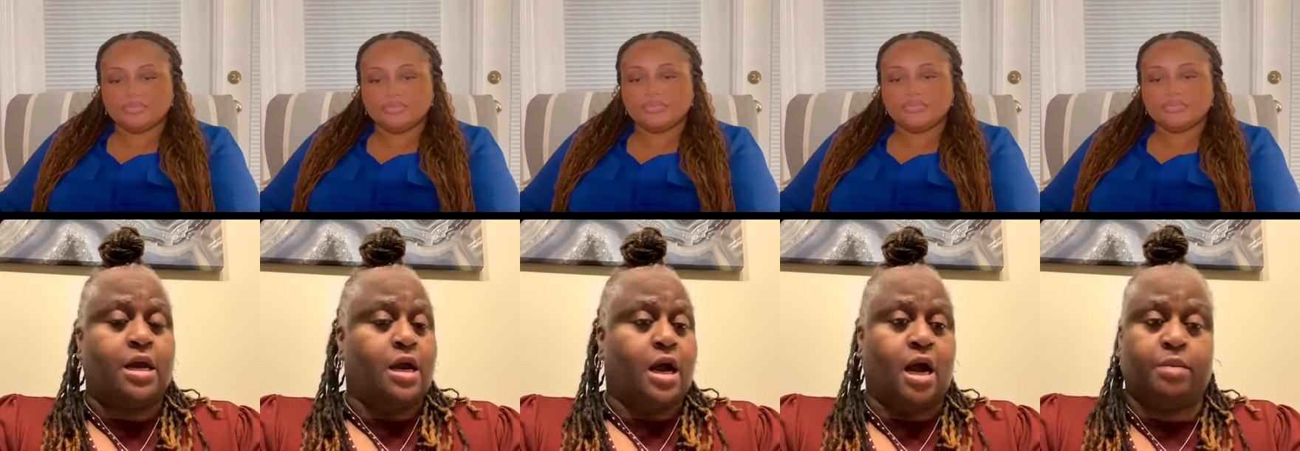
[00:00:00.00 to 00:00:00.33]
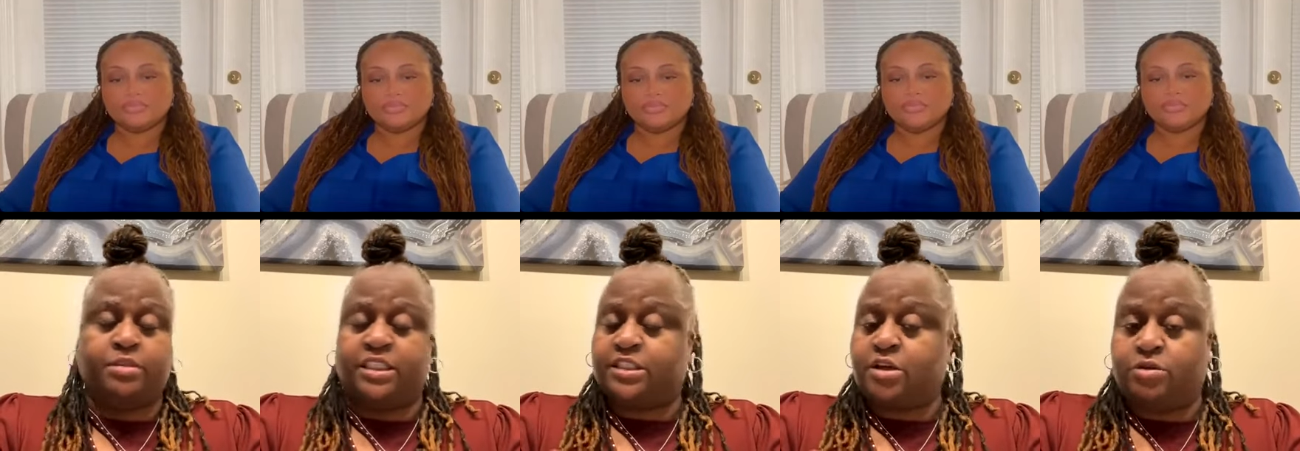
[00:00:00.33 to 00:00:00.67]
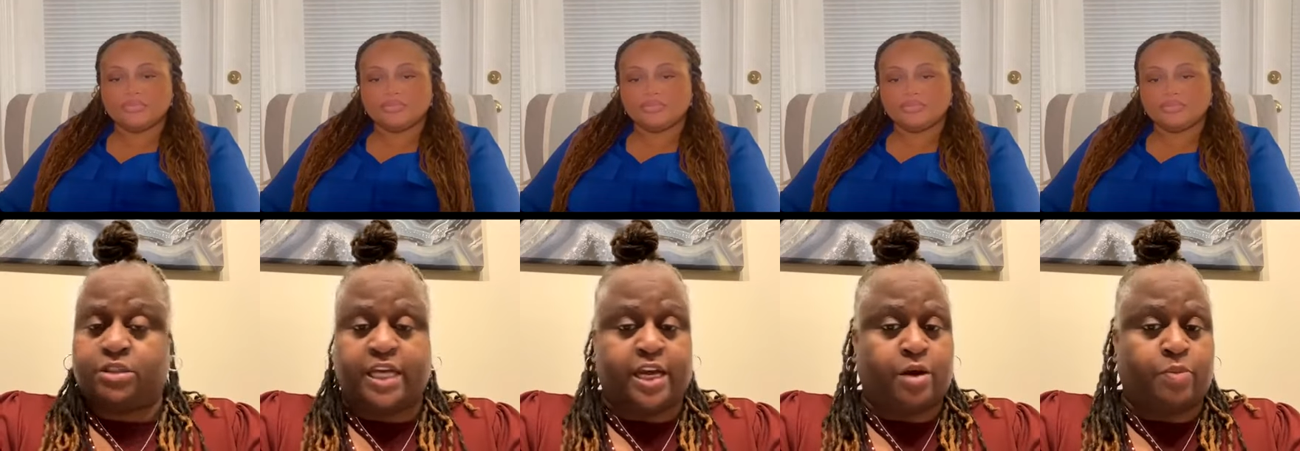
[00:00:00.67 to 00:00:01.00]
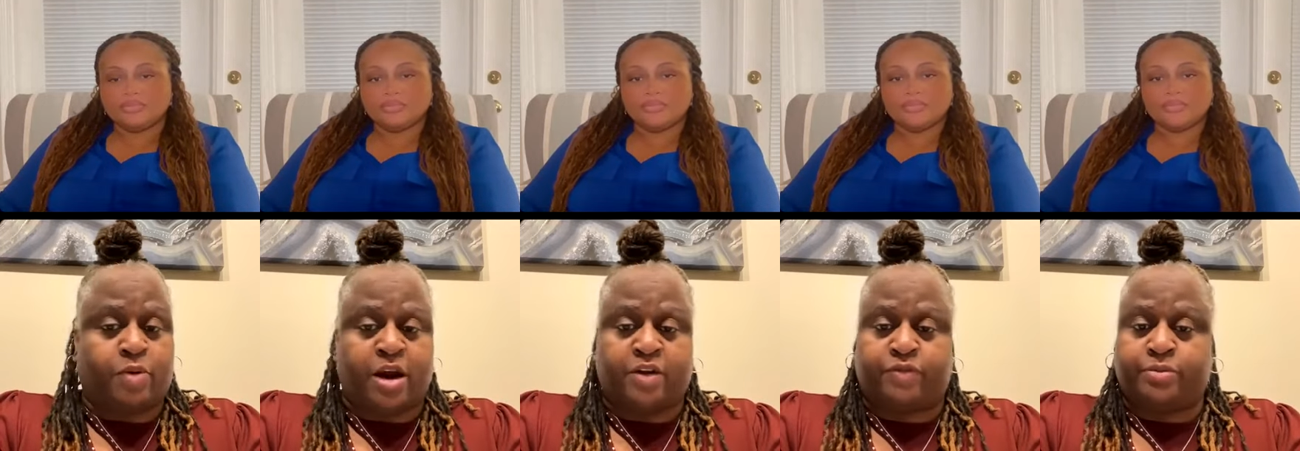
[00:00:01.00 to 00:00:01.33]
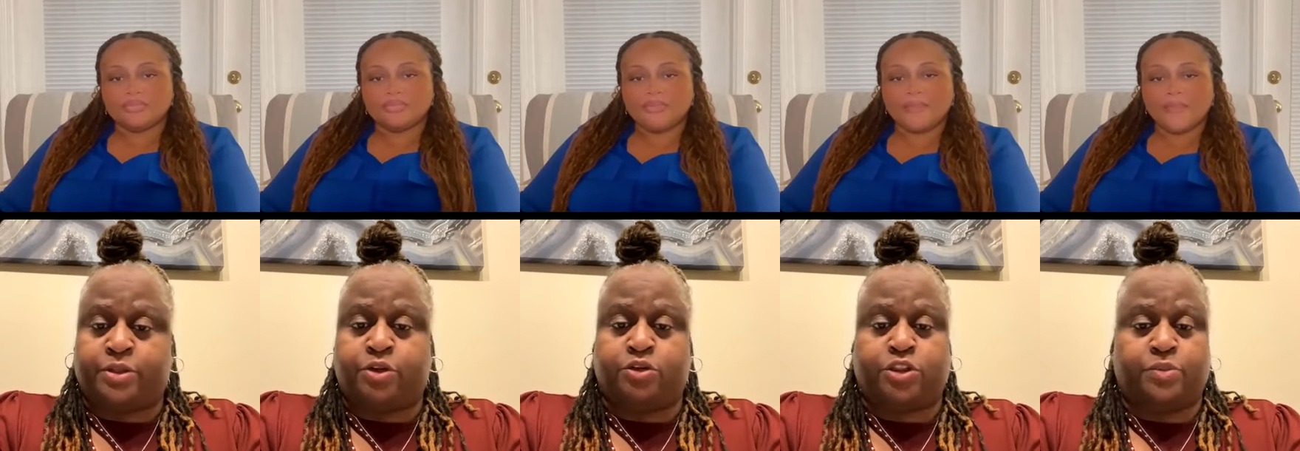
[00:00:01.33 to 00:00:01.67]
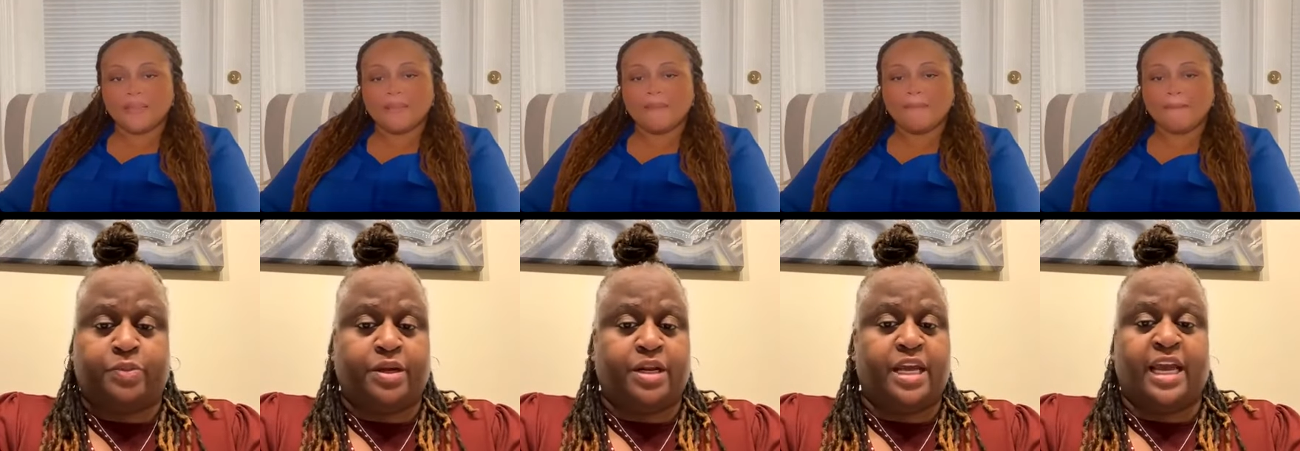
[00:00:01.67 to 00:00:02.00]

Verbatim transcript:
Speaker 1: I'm just gonna take a break from social media.